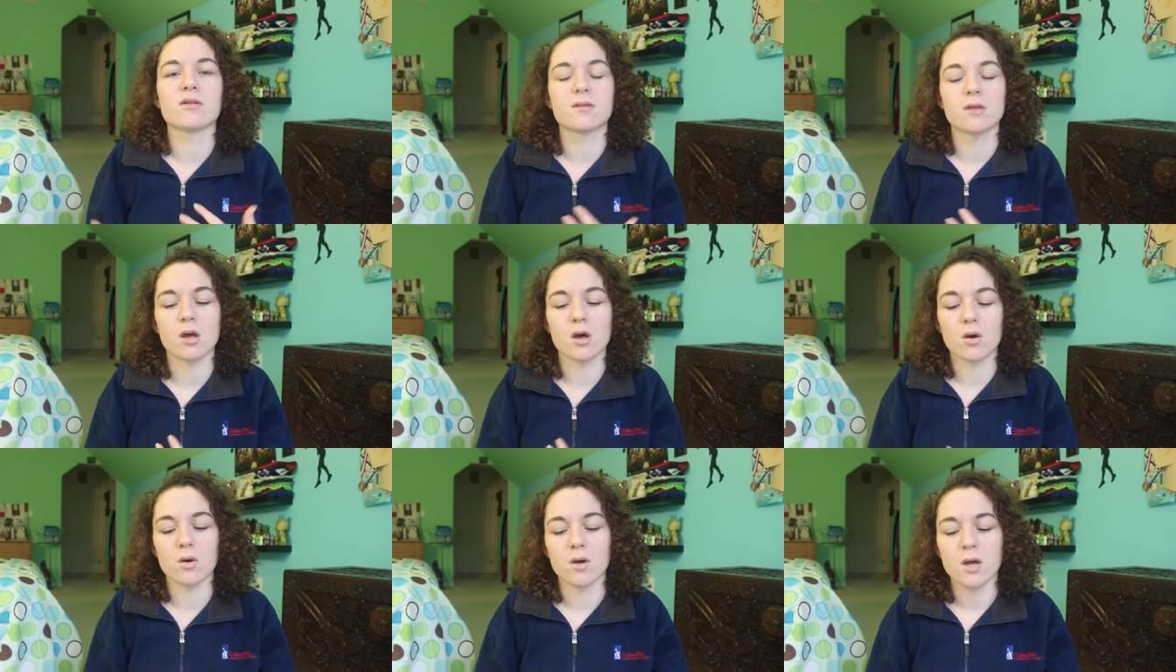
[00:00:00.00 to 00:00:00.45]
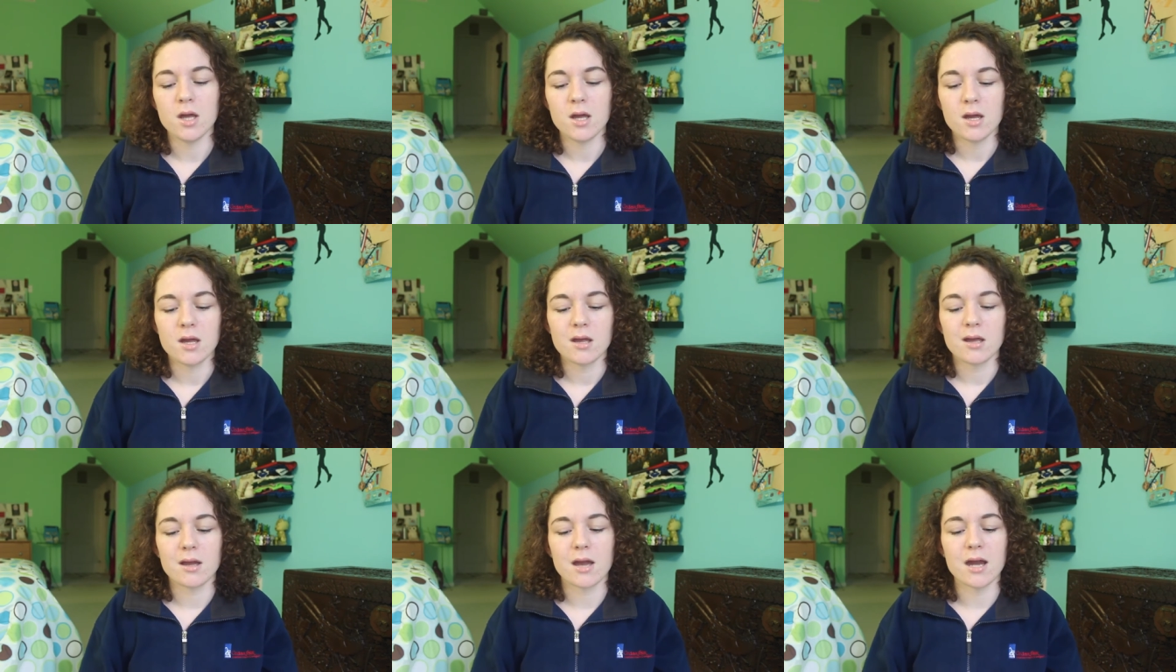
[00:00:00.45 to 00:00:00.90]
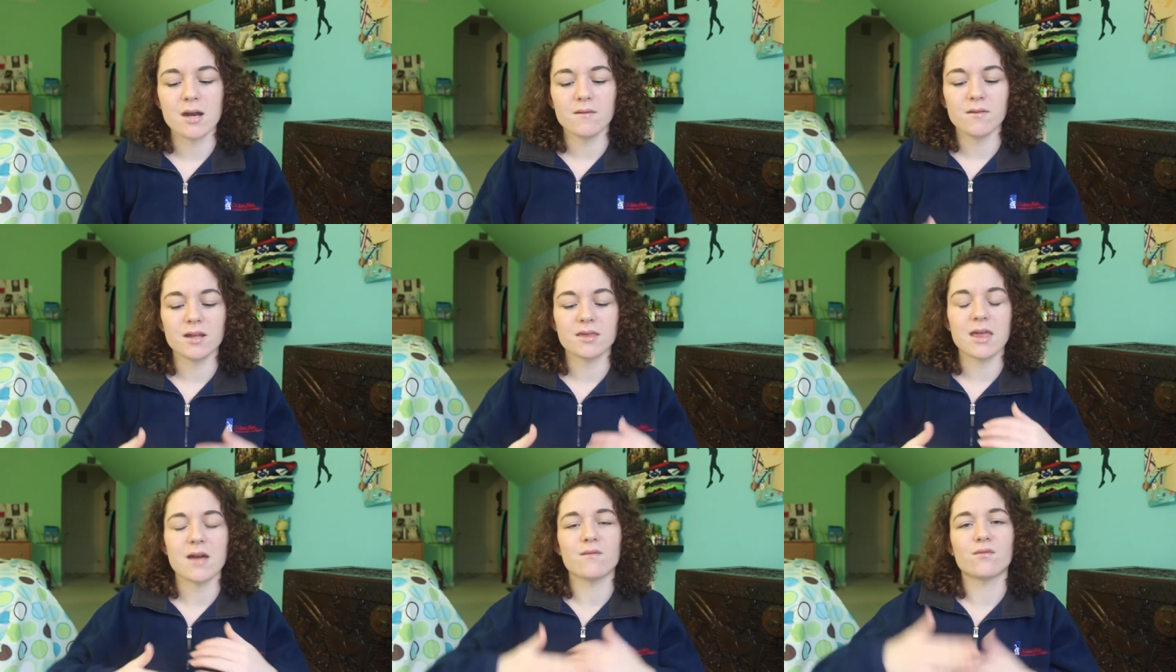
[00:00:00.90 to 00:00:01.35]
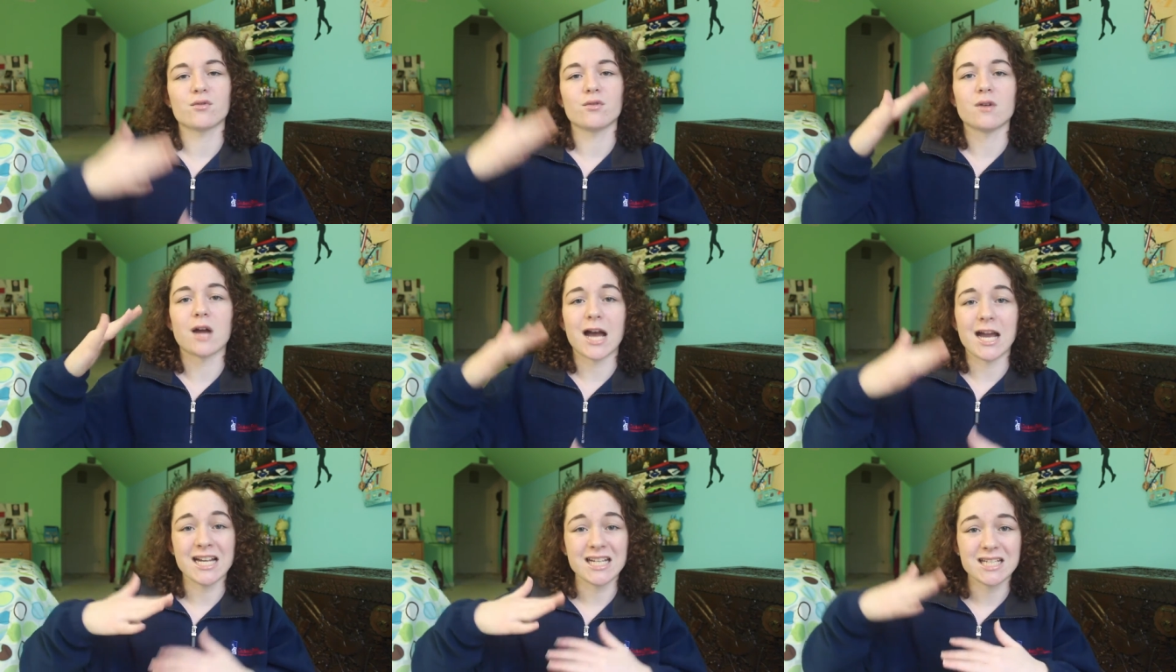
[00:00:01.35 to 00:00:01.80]
So kind of like that
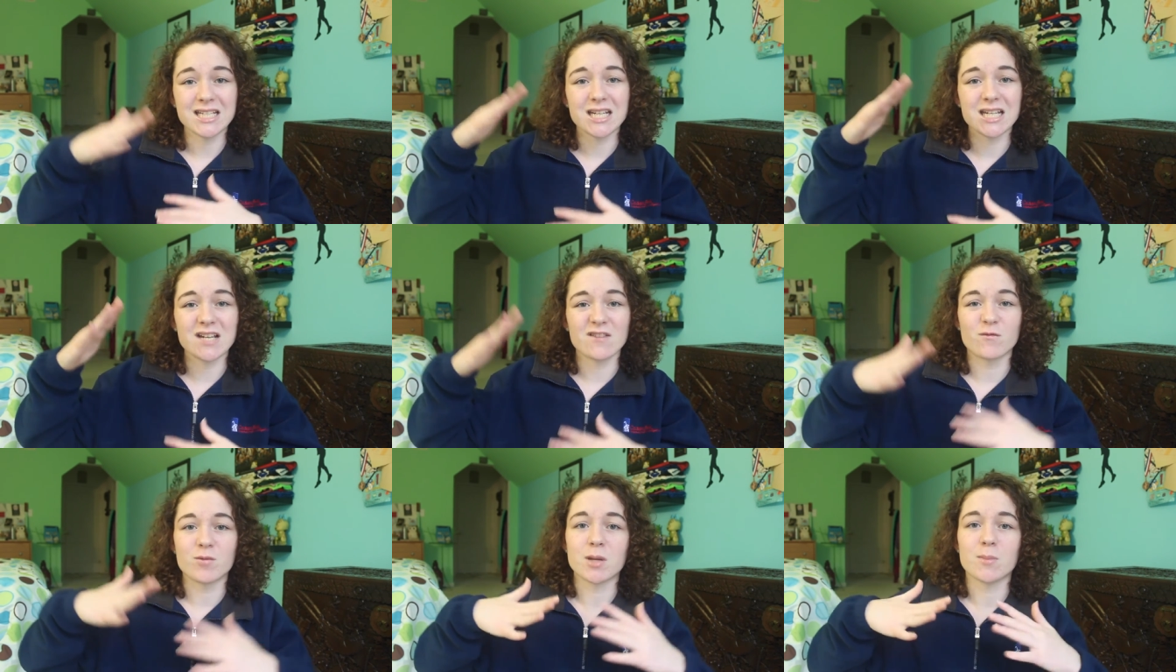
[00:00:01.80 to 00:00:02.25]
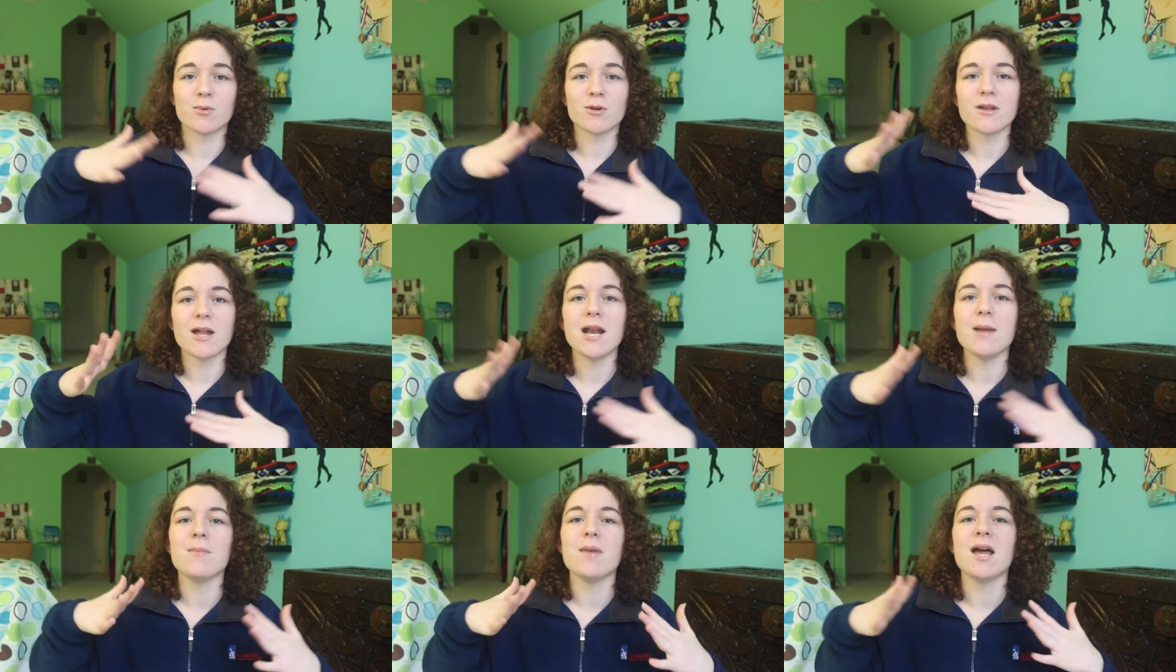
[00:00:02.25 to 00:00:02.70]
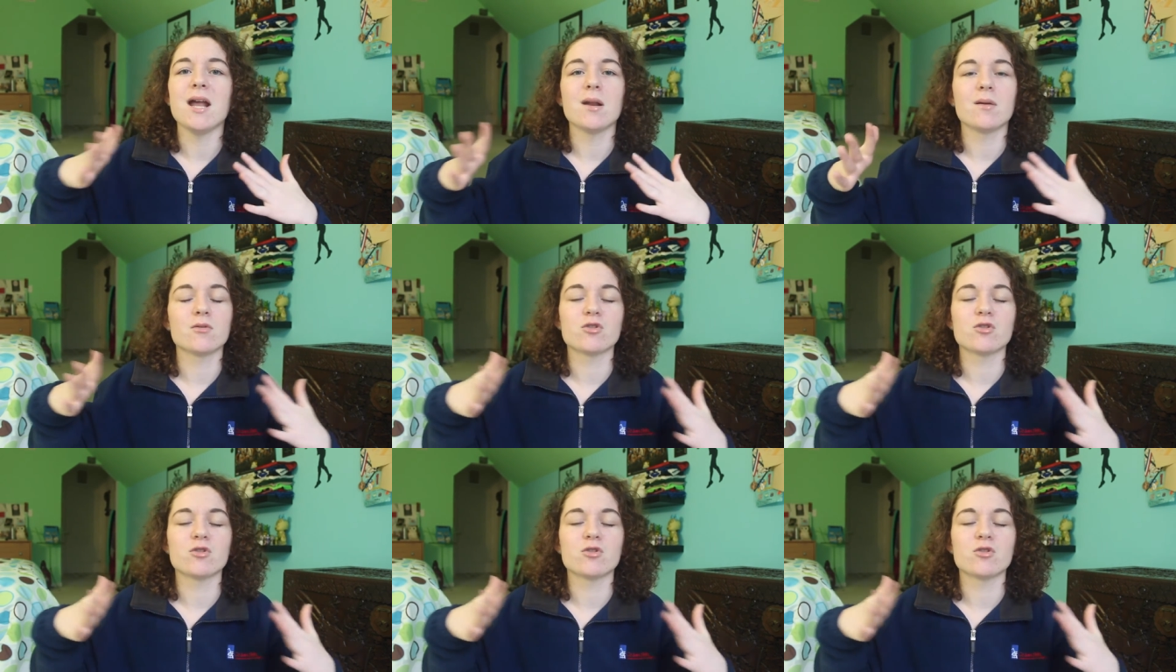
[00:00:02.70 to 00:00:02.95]
variety of people that I met.